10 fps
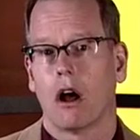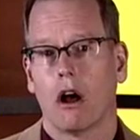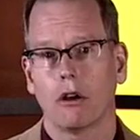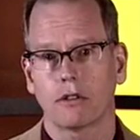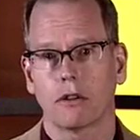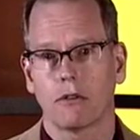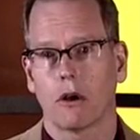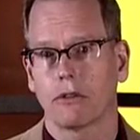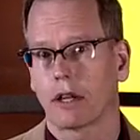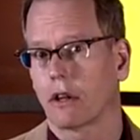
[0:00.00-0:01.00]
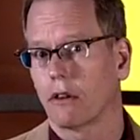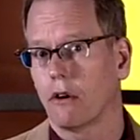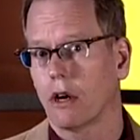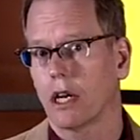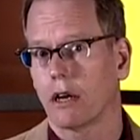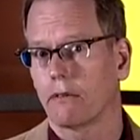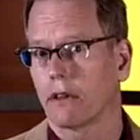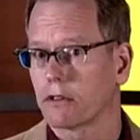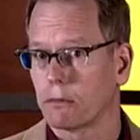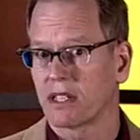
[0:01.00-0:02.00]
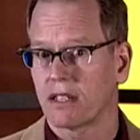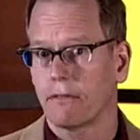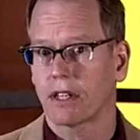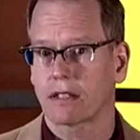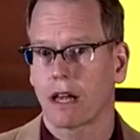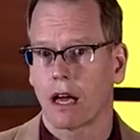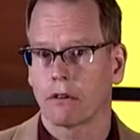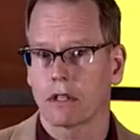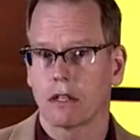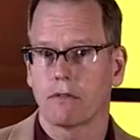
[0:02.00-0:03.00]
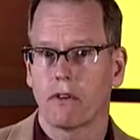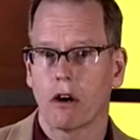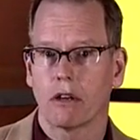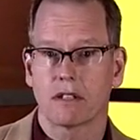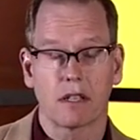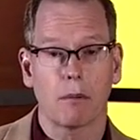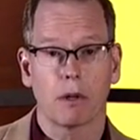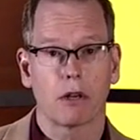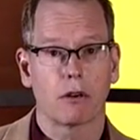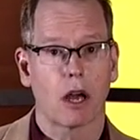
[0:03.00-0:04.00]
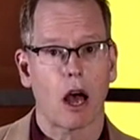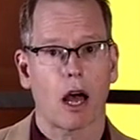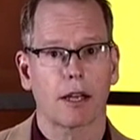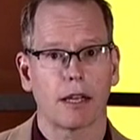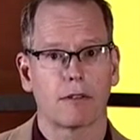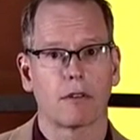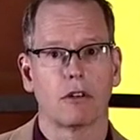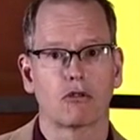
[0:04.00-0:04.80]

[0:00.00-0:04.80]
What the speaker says: Also note that the learning of the specific sounds is very similar to Hackett's